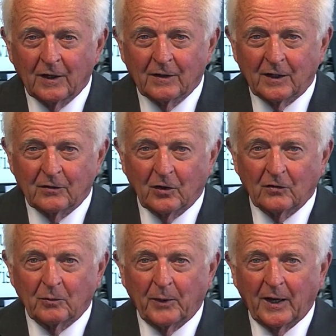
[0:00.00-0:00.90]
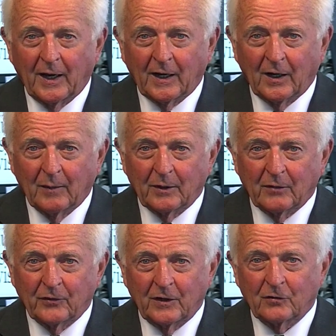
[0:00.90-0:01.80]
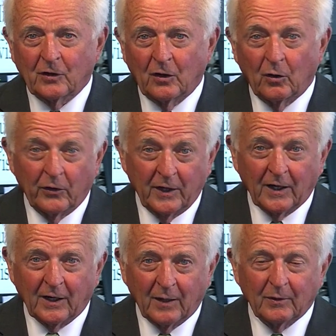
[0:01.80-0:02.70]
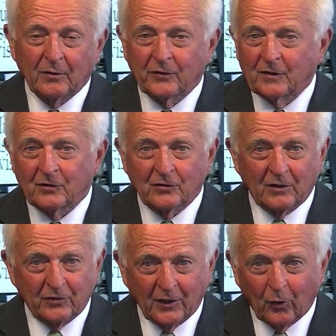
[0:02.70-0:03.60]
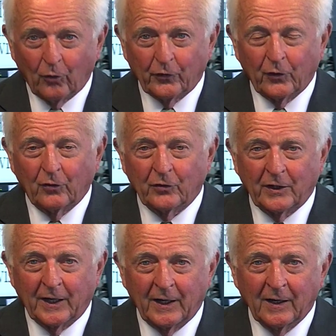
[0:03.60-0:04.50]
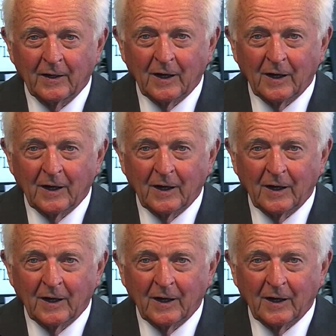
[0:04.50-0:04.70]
than it does about economic events, although the economic events, as I've said over and over again,